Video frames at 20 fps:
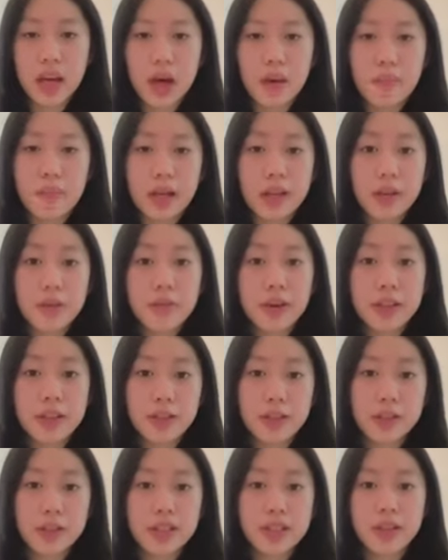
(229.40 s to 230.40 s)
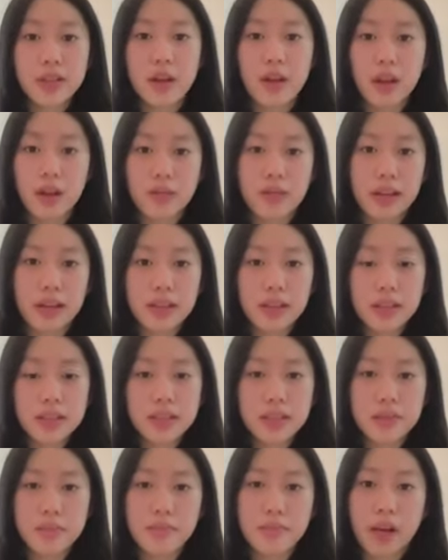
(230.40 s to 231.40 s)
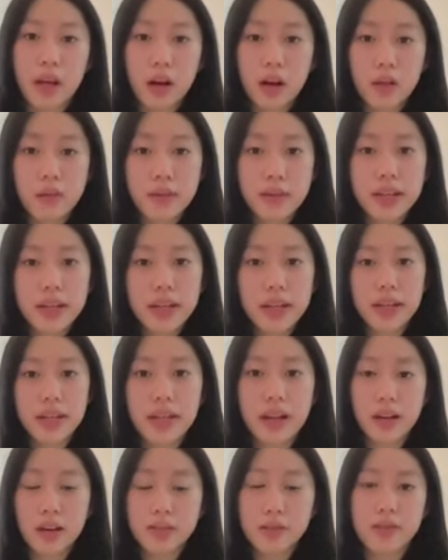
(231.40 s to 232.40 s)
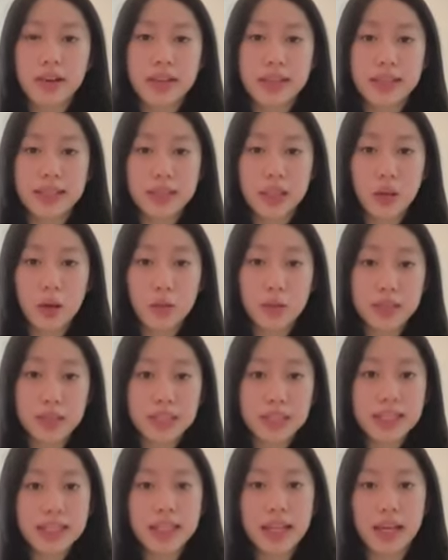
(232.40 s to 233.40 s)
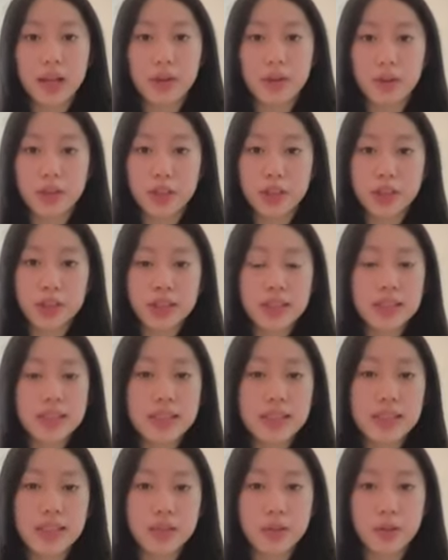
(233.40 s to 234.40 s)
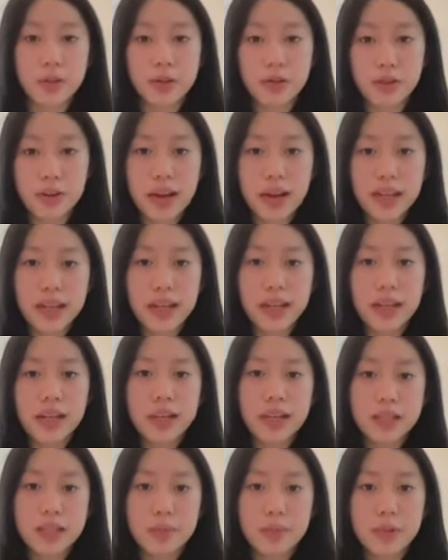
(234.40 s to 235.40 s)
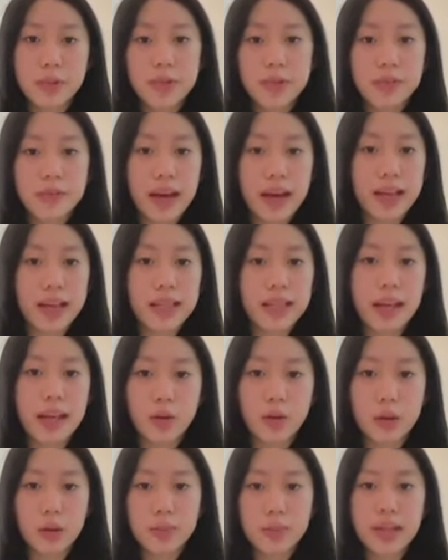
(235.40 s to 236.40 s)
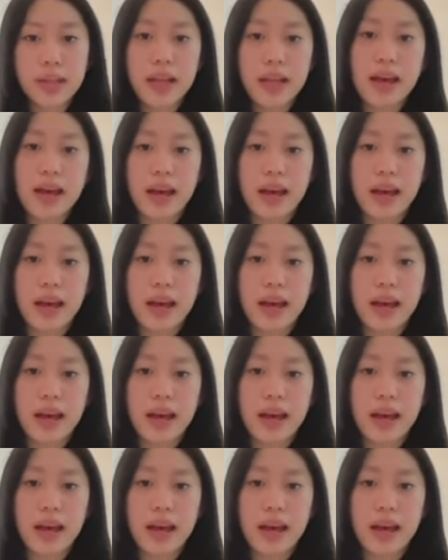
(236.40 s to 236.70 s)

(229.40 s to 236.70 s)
Manufacturers or vendors may offer in-house financing options like conditional sales contract, simplifying the equipment